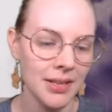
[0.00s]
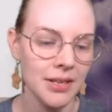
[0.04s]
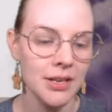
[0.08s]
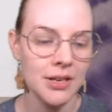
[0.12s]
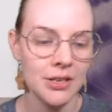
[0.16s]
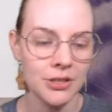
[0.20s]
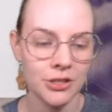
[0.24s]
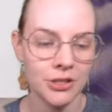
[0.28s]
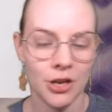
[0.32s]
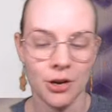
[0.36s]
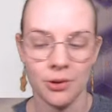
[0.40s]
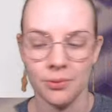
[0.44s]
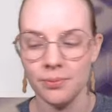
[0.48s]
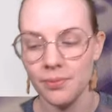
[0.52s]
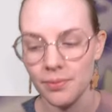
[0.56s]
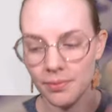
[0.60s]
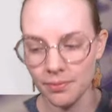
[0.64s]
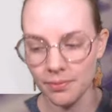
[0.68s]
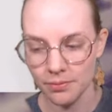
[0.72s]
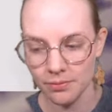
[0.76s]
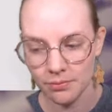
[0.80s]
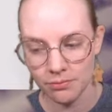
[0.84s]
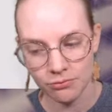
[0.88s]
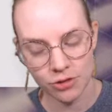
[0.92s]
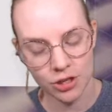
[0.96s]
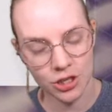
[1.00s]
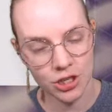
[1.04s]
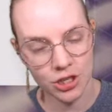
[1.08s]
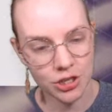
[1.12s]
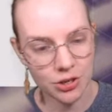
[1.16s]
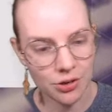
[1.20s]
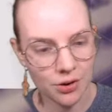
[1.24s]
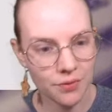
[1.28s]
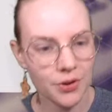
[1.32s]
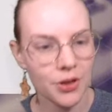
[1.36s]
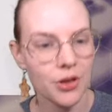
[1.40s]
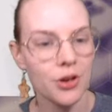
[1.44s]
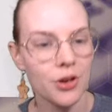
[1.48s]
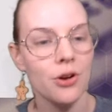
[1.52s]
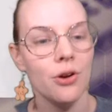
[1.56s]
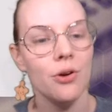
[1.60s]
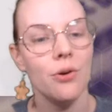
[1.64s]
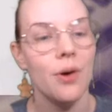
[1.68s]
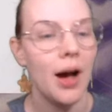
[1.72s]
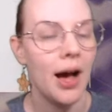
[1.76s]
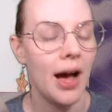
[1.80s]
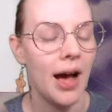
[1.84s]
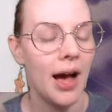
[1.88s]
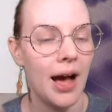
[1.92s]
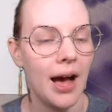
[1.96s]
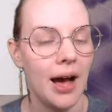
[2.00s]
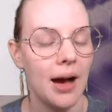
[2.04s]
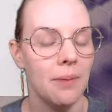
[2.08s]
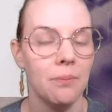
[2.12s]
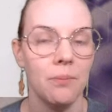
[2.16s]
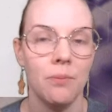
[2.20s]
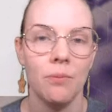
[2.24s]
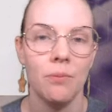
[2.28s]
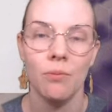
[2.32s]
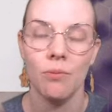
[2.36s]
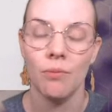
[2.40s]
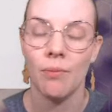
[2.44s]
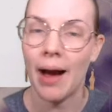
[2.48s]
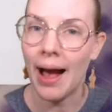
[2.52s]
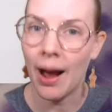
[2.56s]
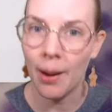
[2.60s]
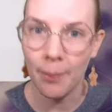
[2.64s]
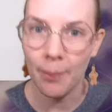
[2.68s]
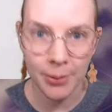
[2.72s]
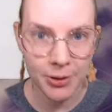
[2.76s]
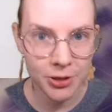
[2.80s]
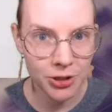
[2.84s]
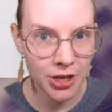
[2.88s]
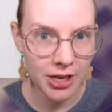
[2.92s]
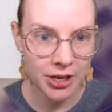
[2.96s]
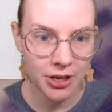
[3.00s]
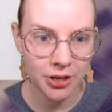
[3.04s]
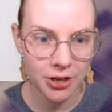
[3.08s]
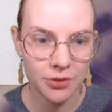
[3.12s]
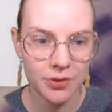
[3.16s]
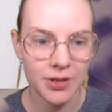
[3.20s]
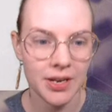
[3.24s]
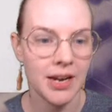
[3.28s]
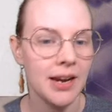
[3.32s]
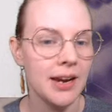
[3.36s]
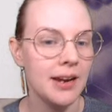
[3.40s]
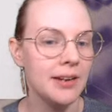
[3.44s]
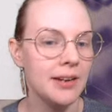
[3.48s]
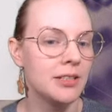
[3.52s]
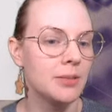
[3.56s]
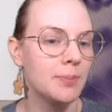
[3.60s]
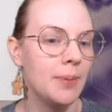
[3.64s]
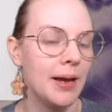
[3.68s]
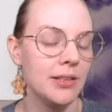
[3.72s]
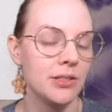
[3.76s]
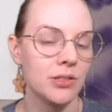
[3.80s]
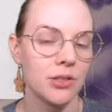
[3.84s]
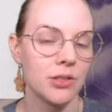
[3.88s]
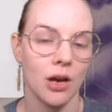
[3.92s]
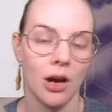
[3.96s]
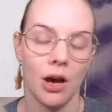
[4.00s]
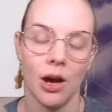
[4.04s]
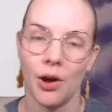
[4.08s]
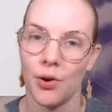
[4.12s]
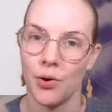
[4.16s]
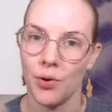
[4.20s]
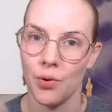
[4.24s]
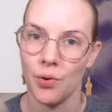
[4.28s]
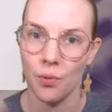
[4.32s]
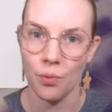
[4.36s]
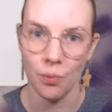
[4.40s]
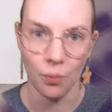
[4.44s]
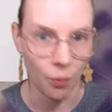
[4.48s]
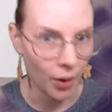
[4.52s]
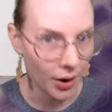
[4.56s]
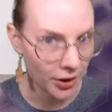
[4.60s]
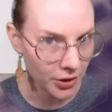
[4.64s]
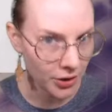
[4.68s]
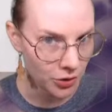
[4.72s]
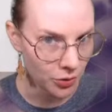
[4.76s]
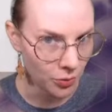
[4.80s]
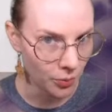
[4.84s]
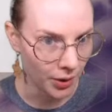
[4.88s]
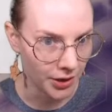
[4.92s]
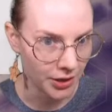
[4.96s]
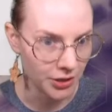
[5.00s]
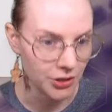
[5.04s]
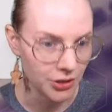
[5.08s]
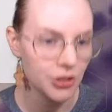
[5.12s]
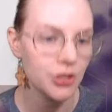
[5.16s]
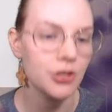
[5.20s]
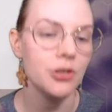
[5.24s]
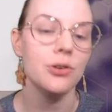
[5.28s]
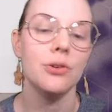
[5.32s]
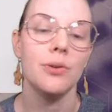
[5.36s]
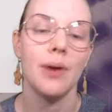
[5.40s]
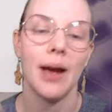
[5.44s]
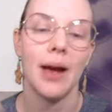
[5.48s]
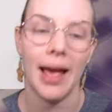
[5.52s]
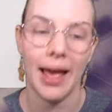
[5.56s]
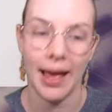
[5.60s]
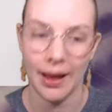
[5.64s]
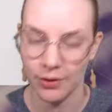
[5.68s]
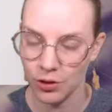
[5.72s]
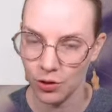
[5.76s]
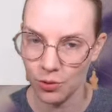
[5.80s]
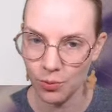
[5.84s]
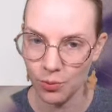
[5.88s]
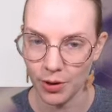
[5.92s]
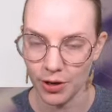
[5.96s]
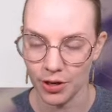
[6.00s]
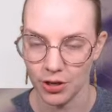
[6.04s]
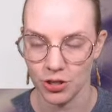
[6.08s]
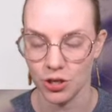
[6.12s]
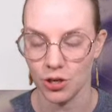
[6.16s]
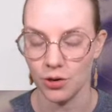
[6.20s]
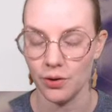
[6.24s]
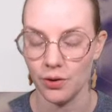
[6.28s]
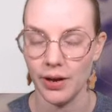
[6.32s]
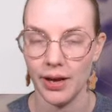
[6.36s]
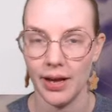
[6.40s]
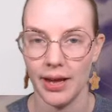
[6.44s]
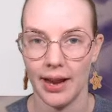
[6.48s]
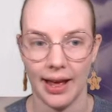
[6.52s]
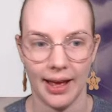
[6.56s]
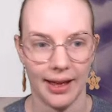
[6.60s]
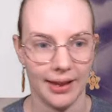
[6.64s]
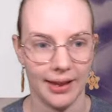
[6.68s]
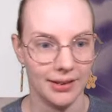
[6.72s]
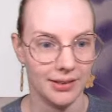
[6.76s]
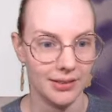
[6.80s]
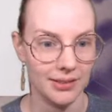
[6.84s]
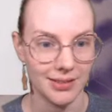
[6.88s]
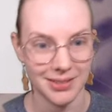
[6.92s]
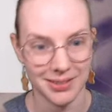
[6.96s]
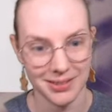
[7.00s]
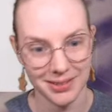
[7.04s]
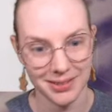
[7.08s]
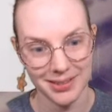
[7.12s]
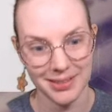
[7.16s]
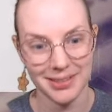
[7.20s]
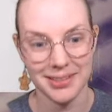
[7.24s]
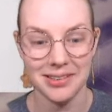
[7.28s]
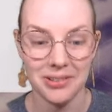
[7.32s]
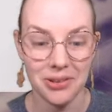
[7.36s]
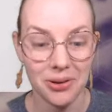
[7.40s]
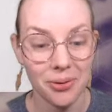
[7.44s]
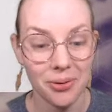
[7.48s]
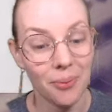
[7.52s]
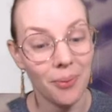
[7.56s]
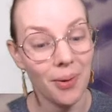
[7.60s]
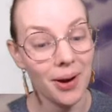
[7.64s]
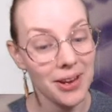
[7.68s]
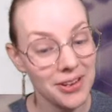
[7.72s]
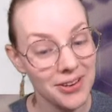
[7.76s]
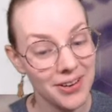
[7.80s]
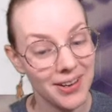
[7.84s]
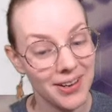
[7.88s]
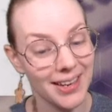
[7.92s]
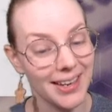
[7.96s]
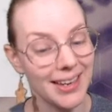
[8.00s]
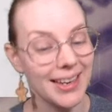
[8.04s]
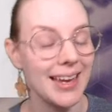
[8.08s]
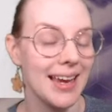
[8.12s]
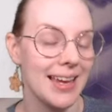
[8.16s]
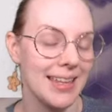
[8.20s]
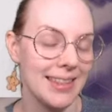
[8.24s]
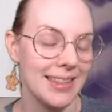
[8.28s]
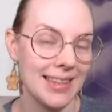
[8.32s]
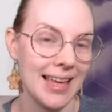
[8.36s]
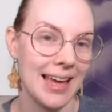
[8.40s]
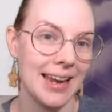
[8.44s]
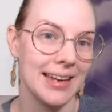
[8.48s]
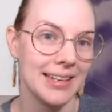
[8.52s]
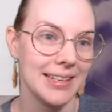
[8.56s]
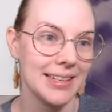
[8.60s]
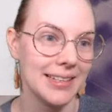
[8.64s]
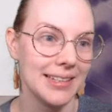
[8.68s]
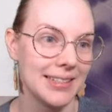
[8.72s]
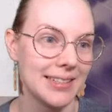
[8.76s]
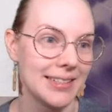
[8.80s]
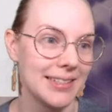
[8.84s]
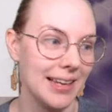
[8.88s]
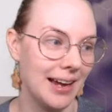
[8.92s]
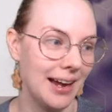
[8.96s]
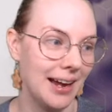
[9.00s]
So just to review, how much data you need depends on what you want to do, how you want to do it, and what you can get. That is,